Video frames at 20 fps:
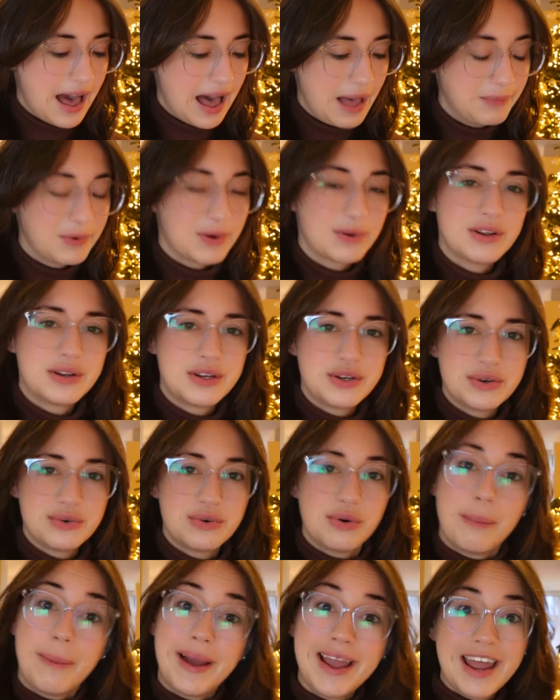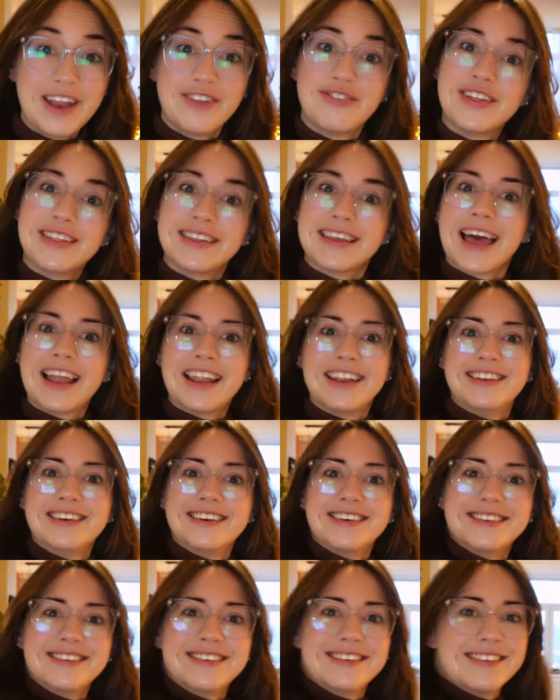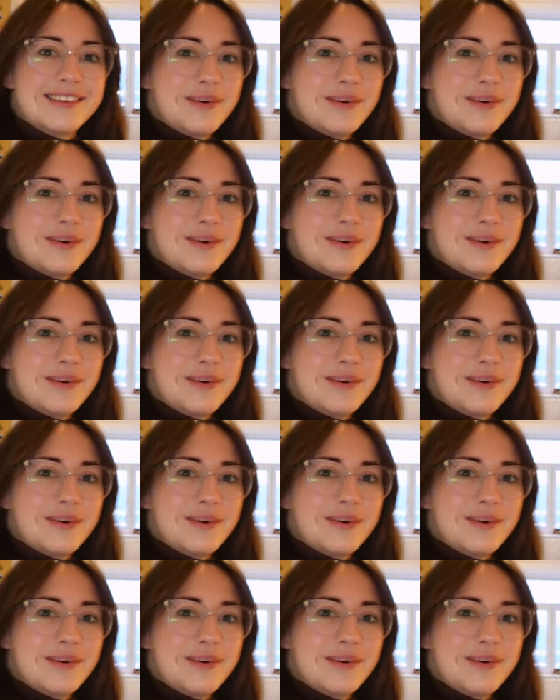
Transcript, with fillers: I'm gonna do my advent calendars.